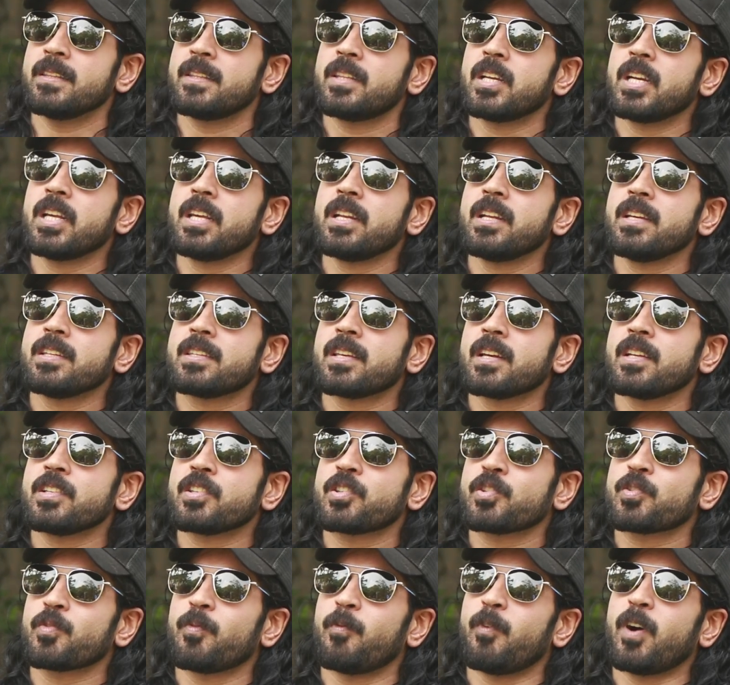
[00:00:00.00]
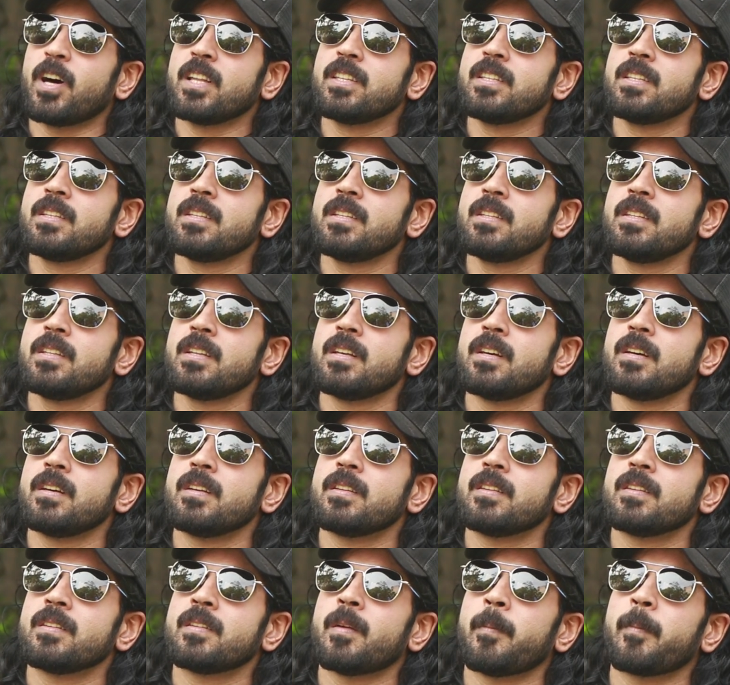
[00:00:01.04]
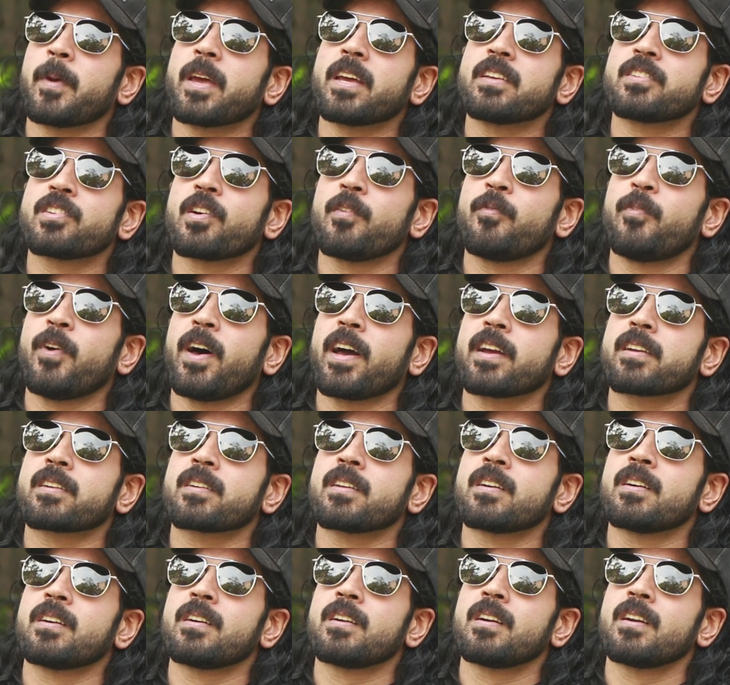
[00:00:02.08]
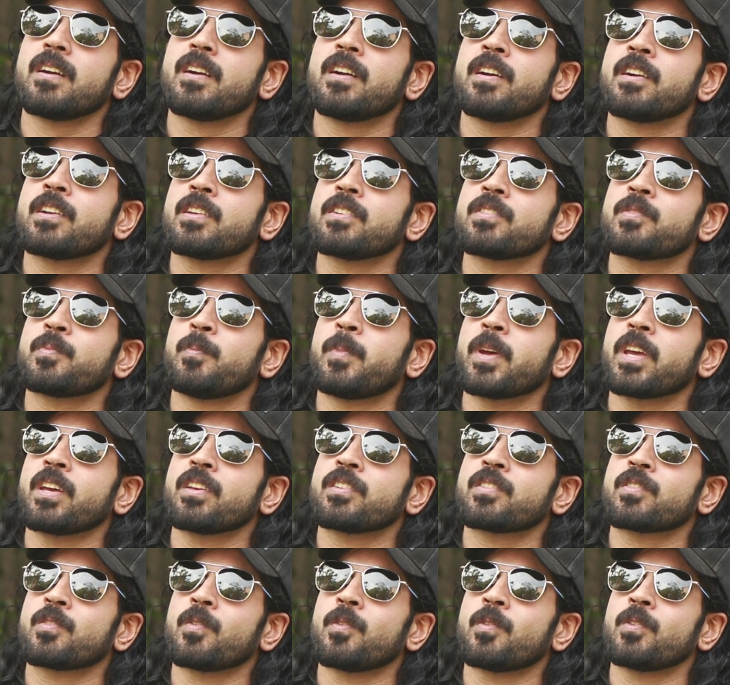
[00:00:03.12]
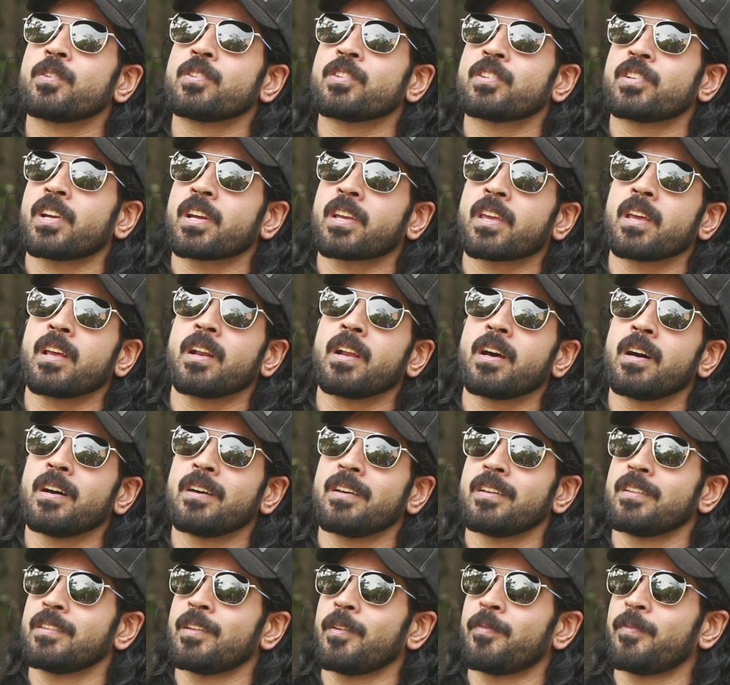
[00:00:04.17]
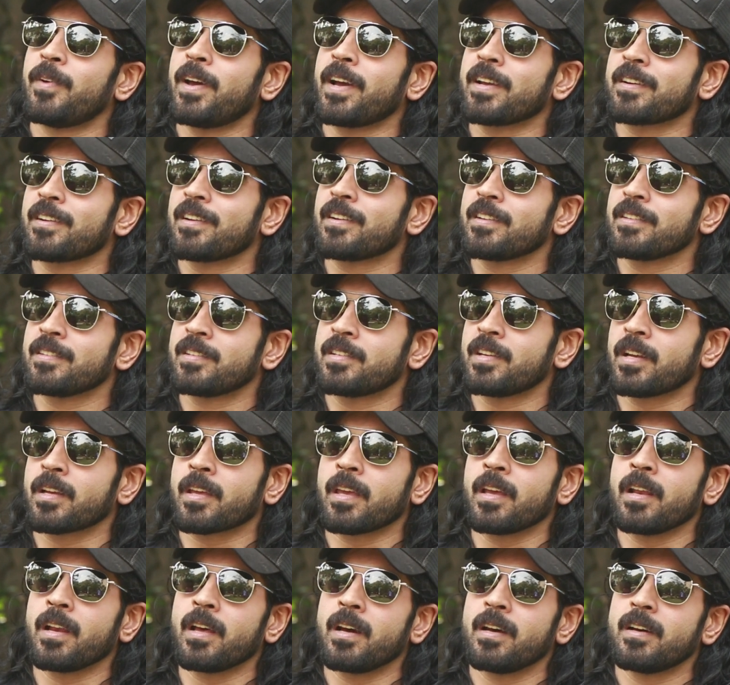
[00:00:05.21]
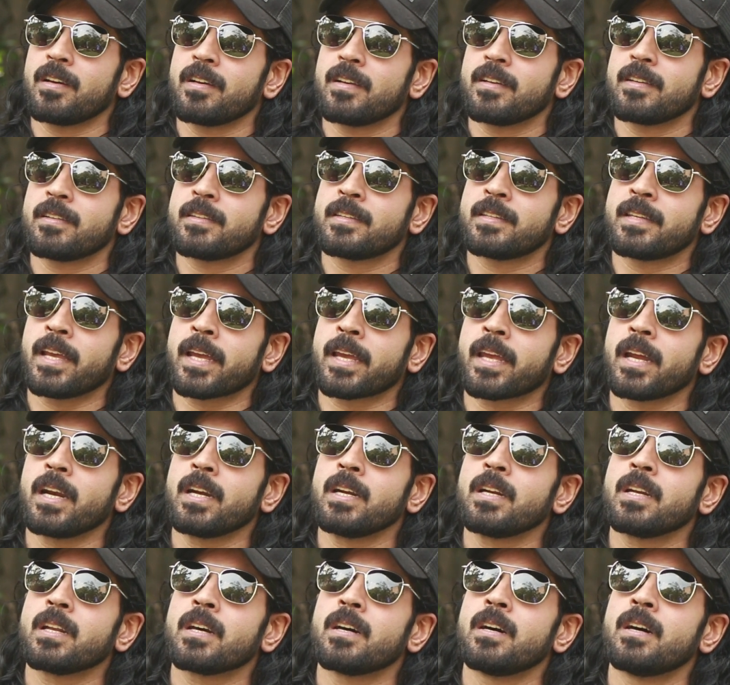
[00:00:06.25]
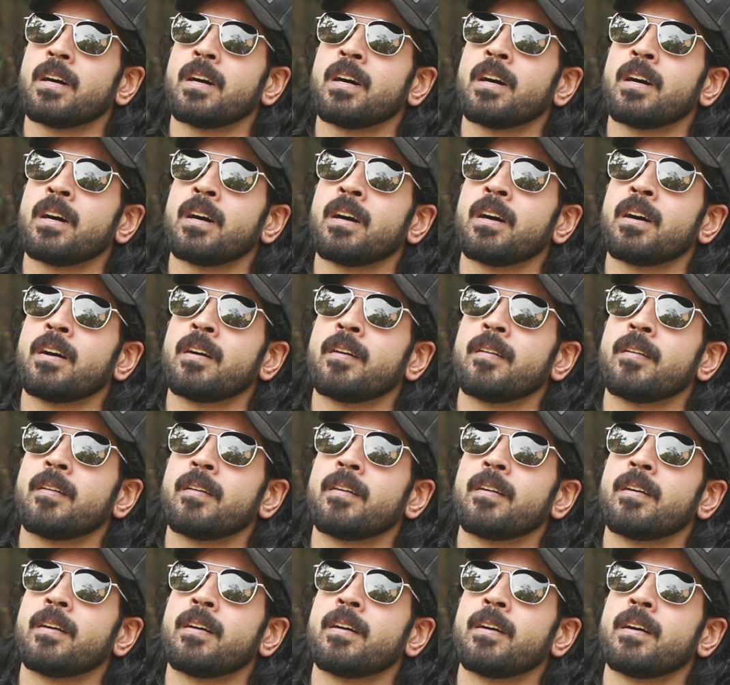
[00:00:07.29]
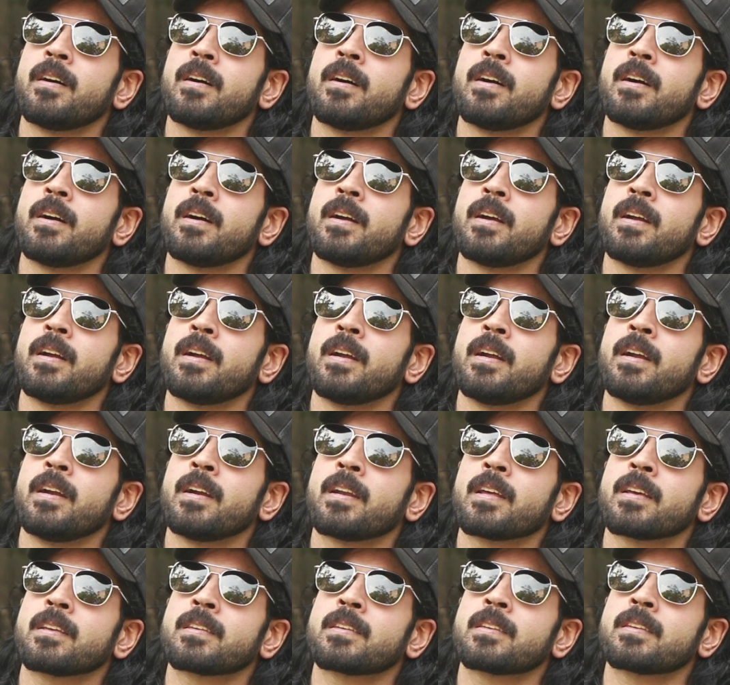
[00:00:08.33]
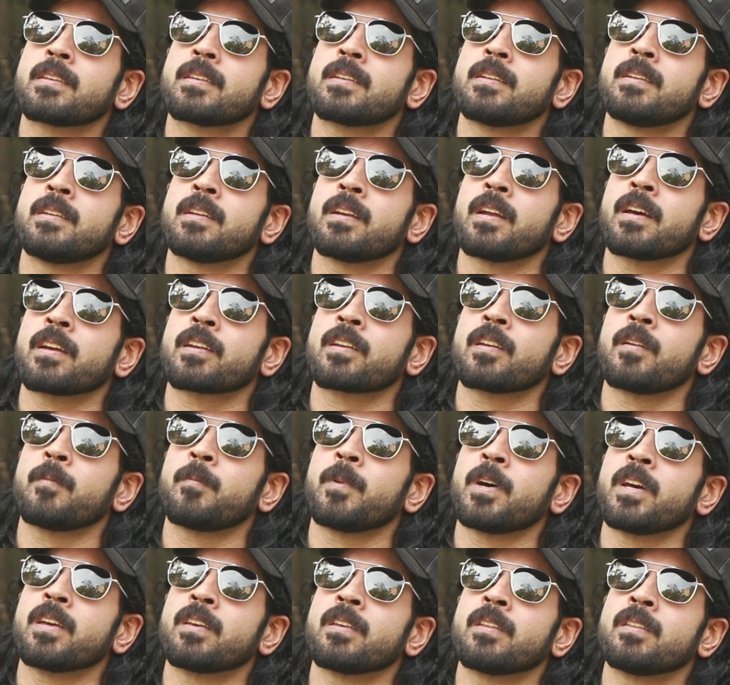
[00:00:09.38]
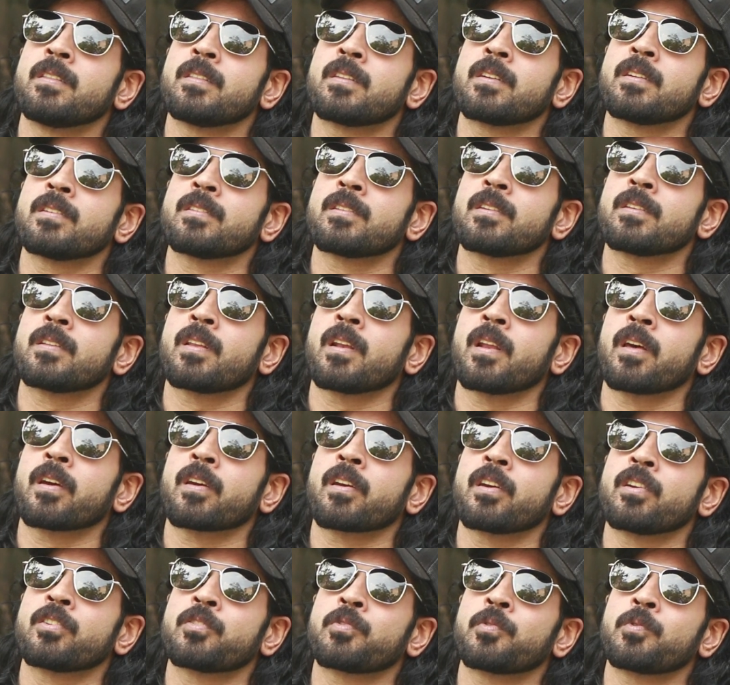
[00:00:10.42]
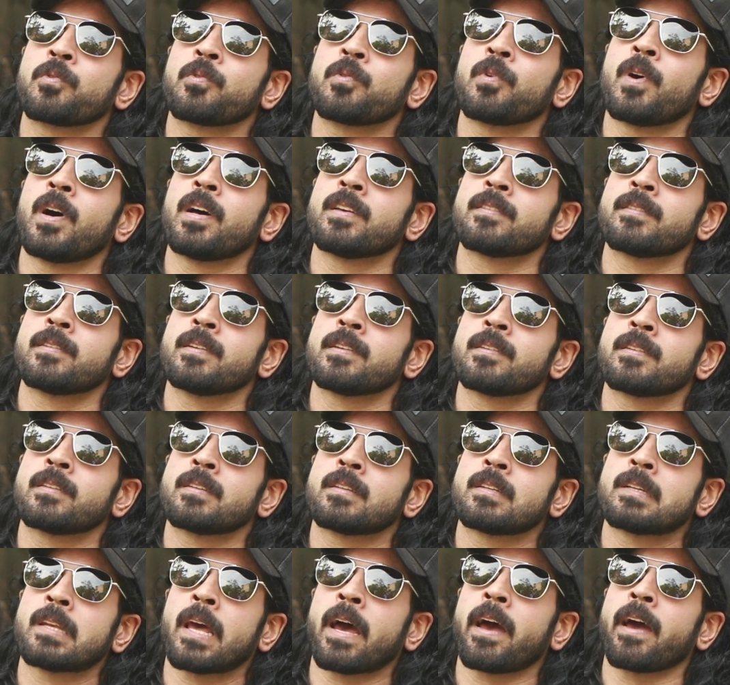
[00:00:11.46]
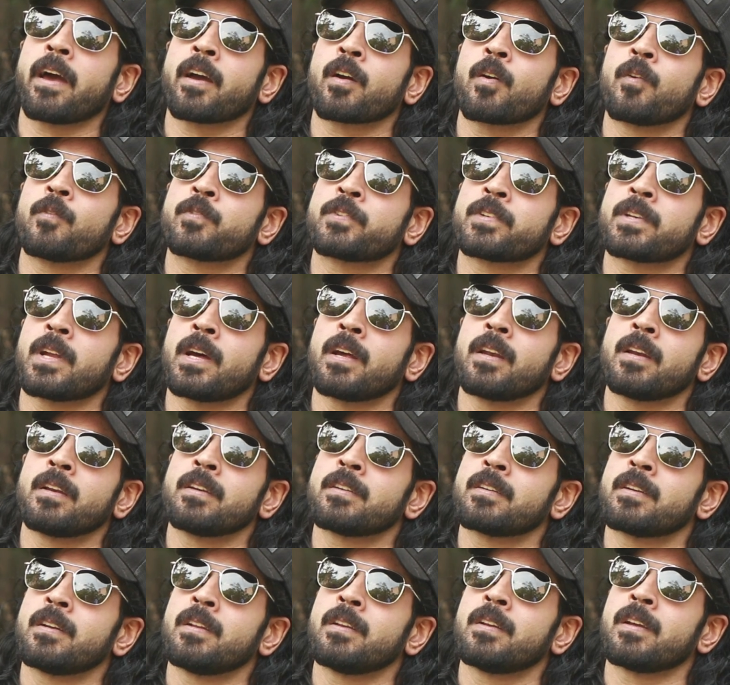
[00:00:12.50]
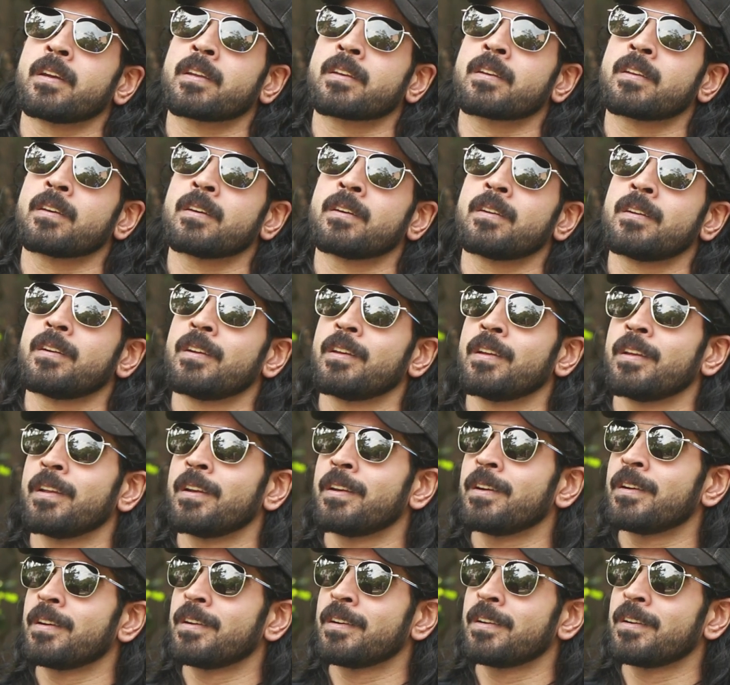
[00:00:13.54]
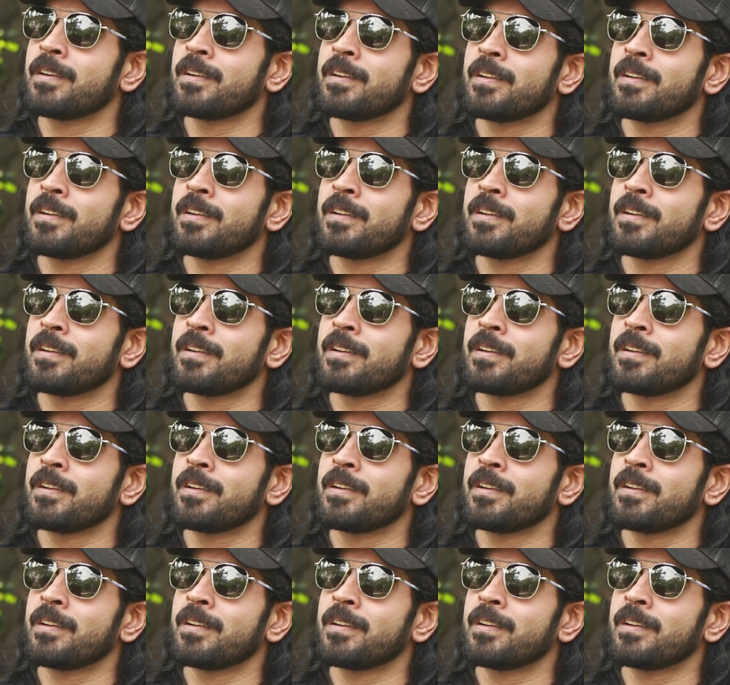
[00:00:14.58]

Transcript: Three reasons. One, the major factor it is based on Shakila. The factor is Shakila. Second, uh, it is directed by Indrajit Lankesh, who has this tag of stylish director in